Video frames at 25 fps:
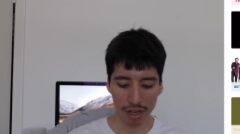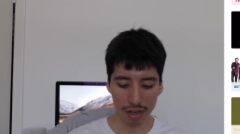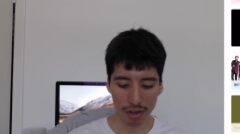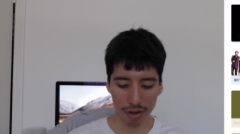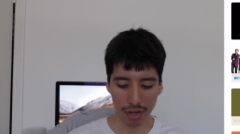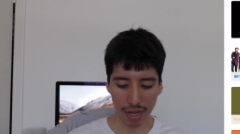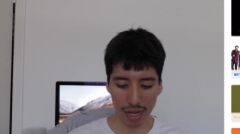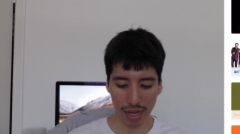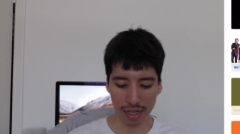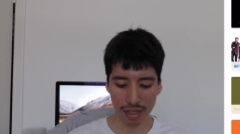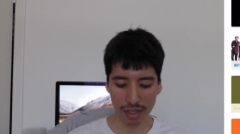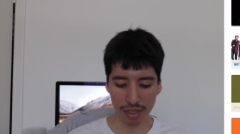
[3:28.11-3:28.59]

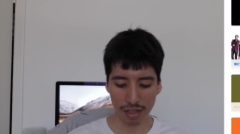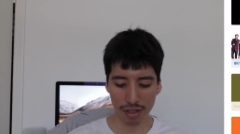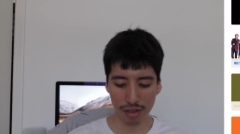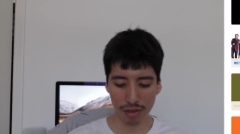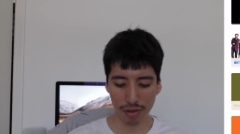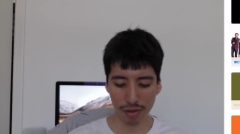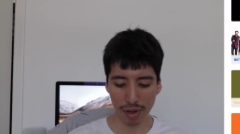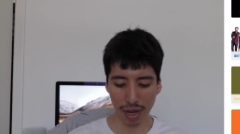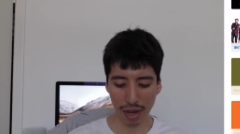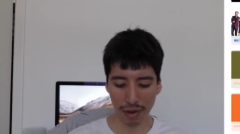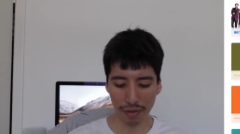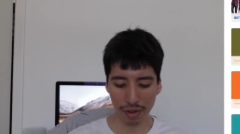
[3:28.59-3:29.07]
So yeah,
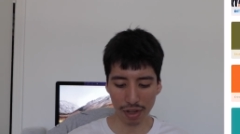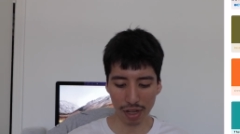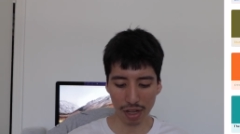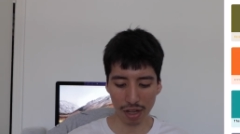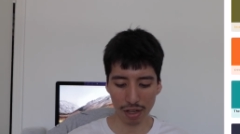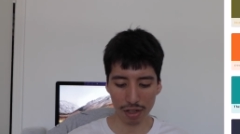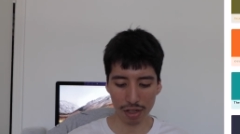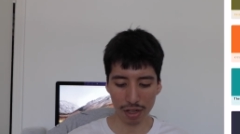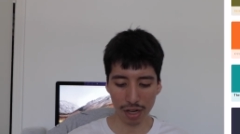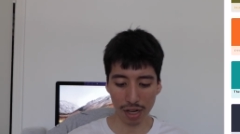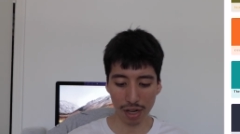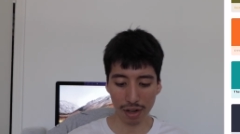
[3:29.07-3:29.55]
just you have
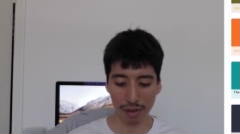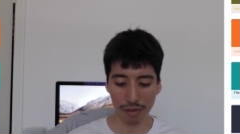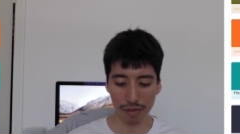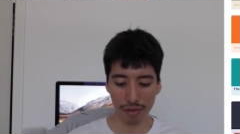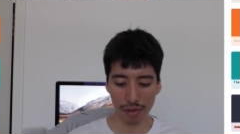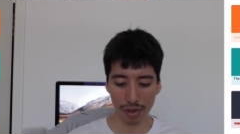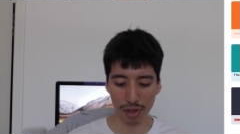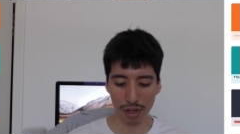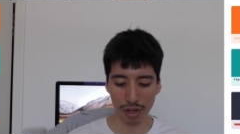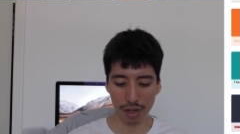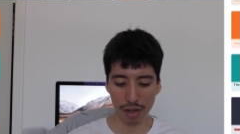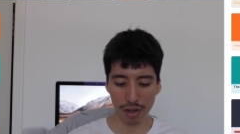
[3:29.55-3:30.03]
a ton
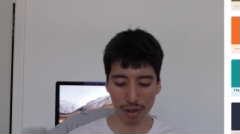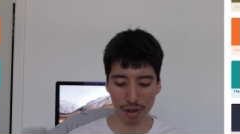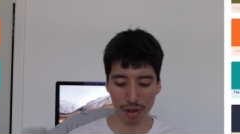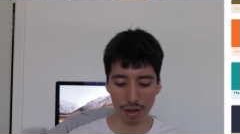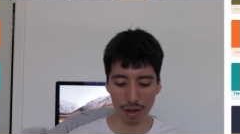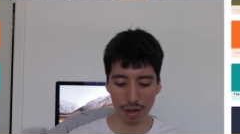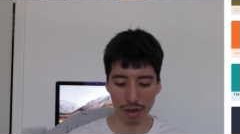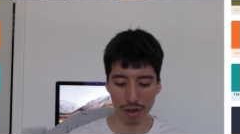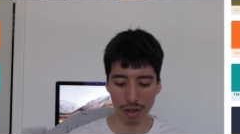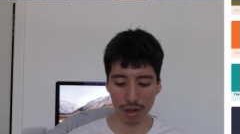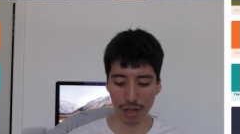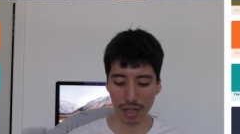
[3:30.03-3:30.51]
of
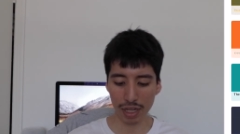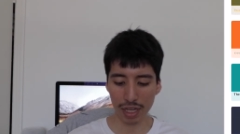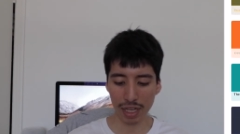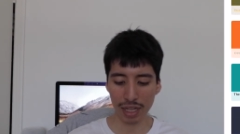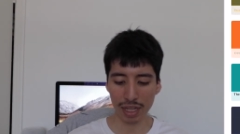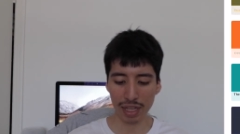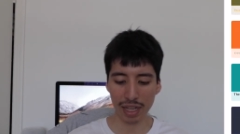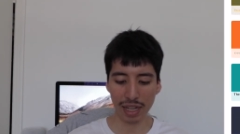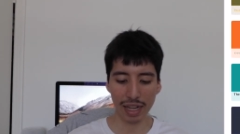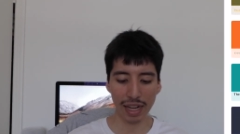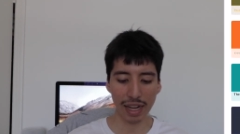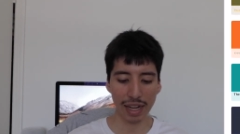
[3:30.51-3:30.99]
uh, uh,
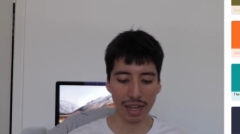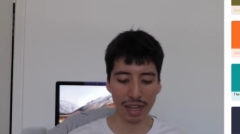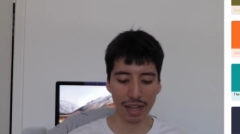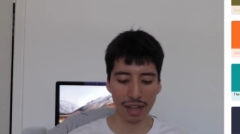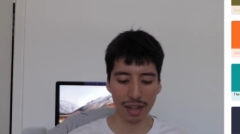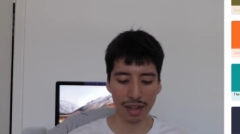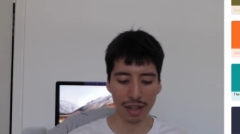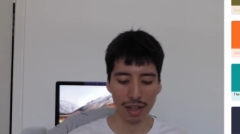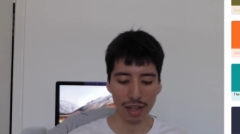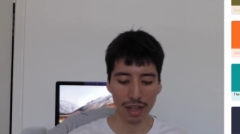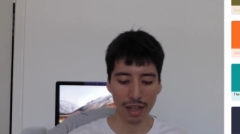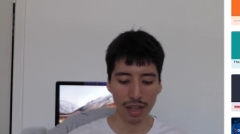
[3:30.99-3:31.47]

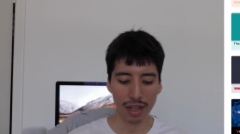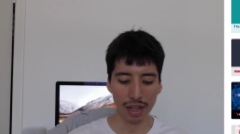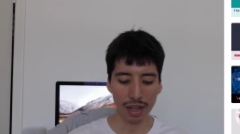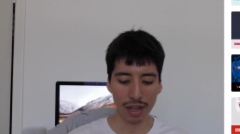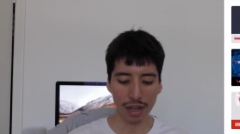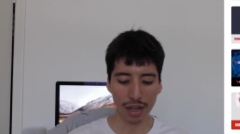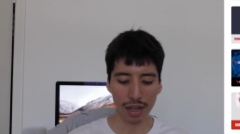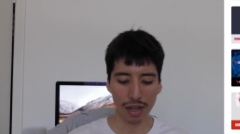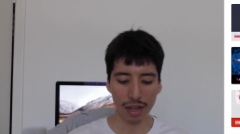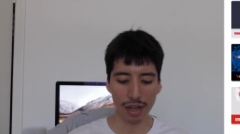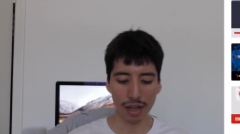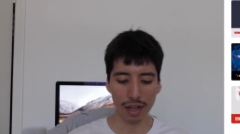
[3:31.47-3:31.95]
Canadian
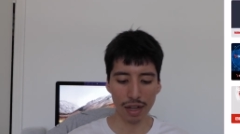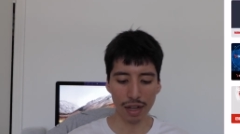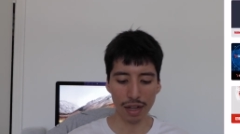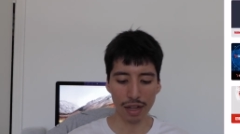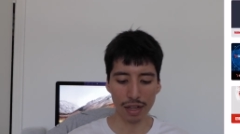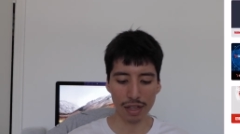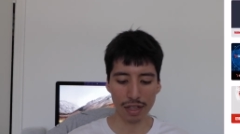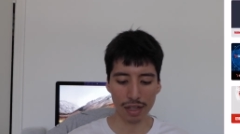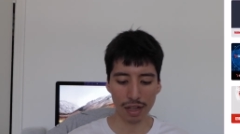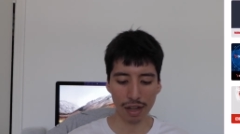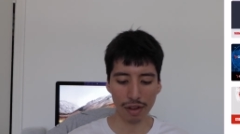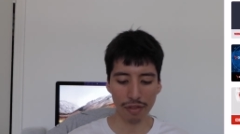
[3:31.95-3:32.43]

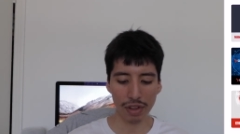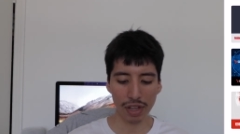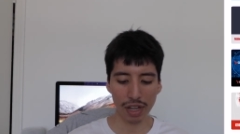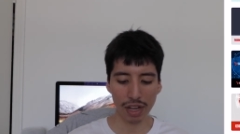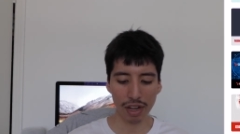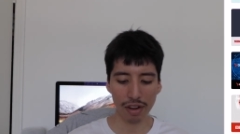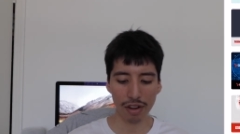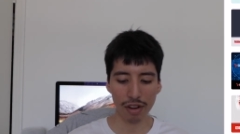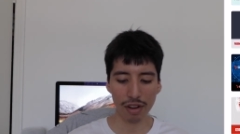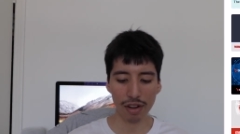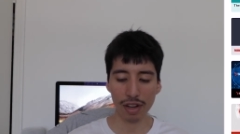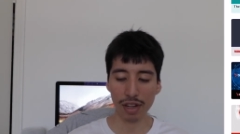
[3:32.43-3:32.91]
uh, stuff
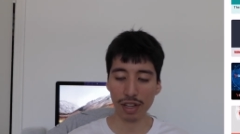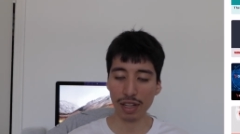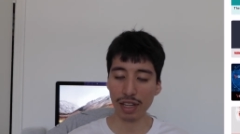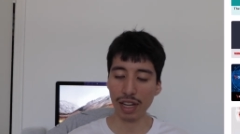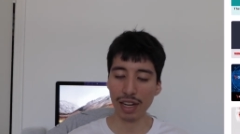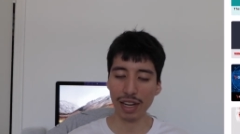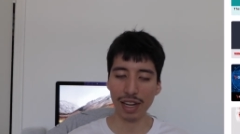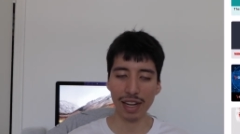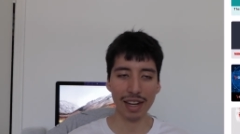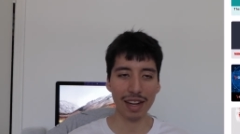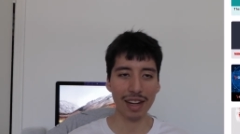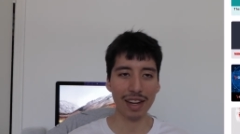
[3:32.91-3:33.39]
here,
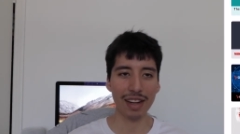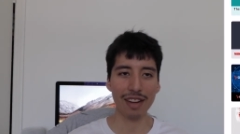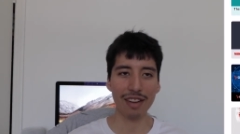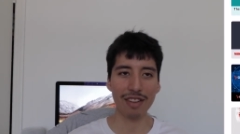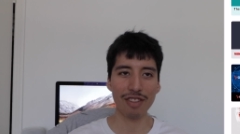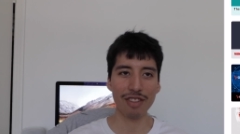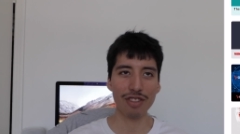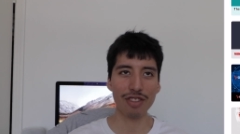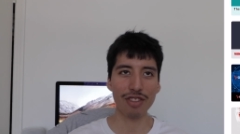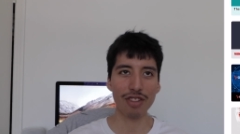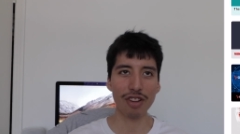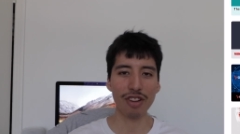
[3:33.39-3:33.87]

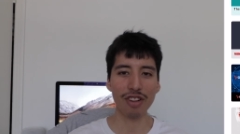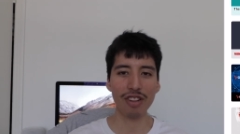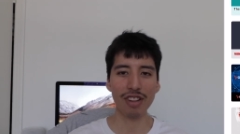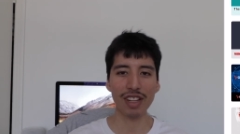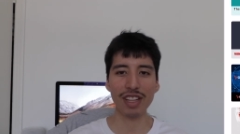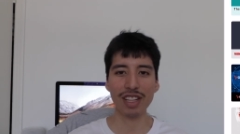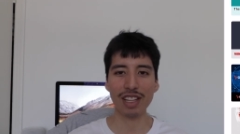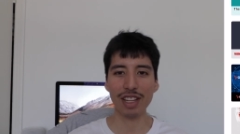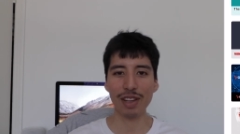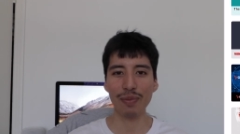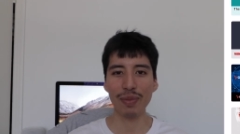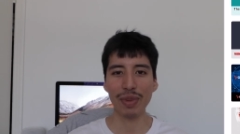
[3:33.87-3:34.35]
Canadian
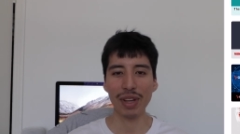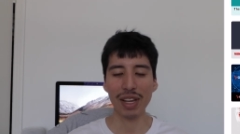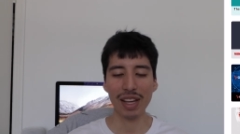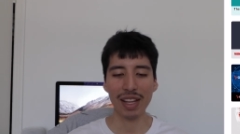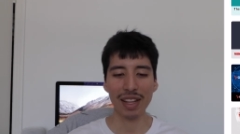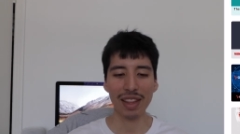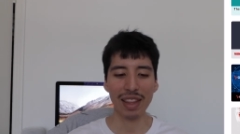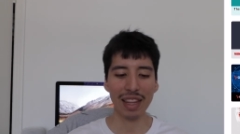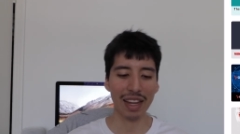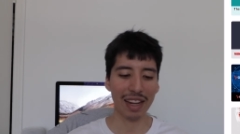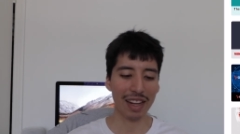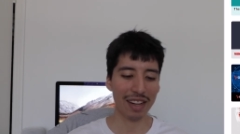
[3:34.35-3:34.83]
journalism
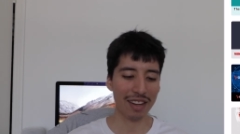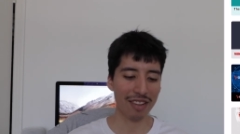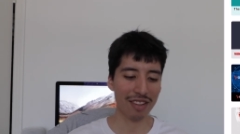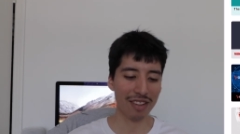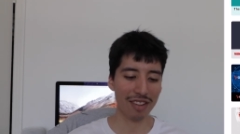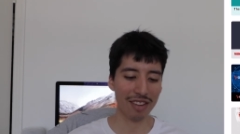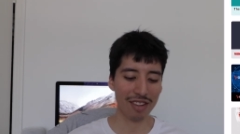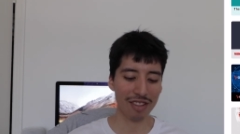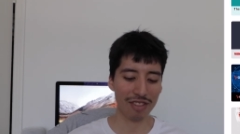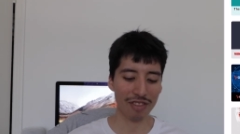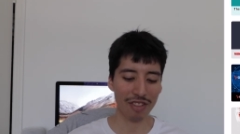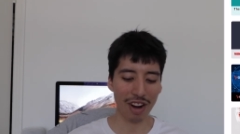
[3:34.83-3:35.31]
they get to
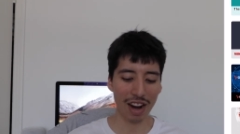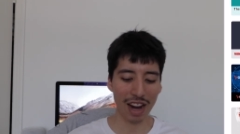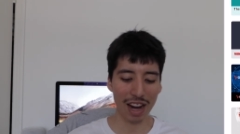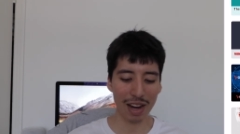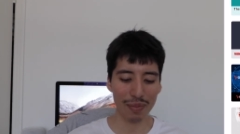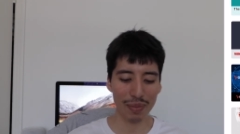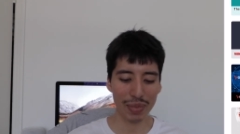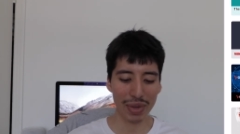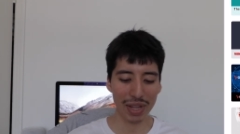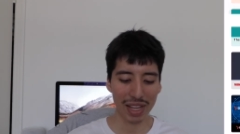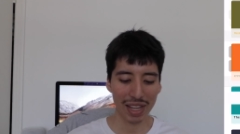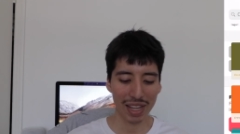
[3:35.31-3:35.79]

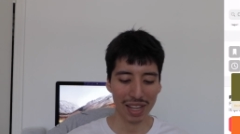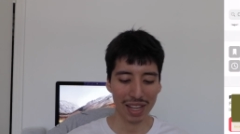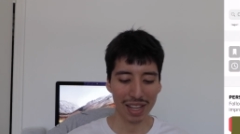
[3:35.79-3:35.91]
subscribe.